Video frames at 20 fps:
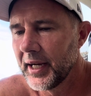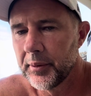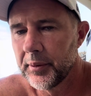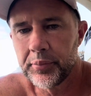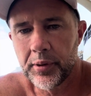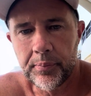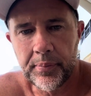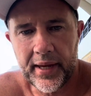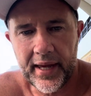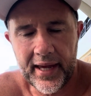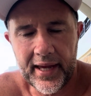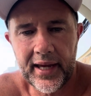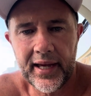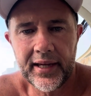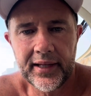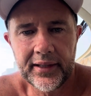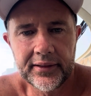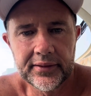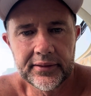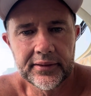
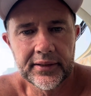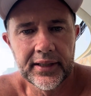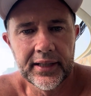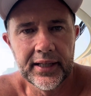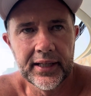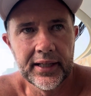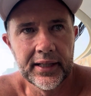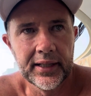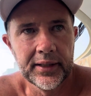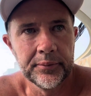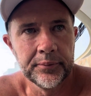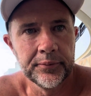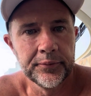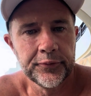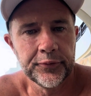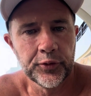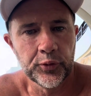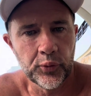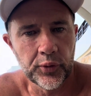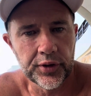prepared
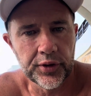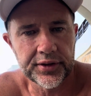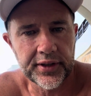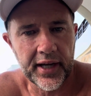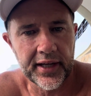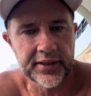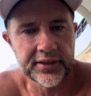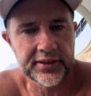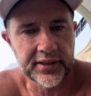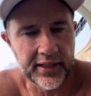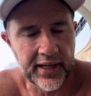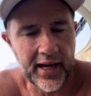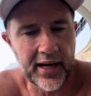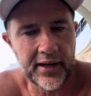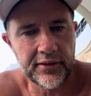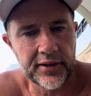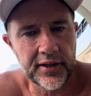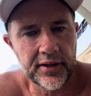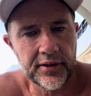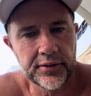for worst case
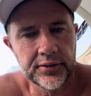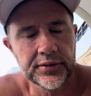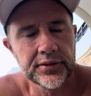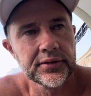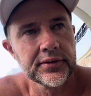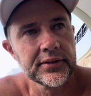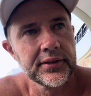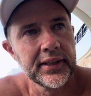scenarios,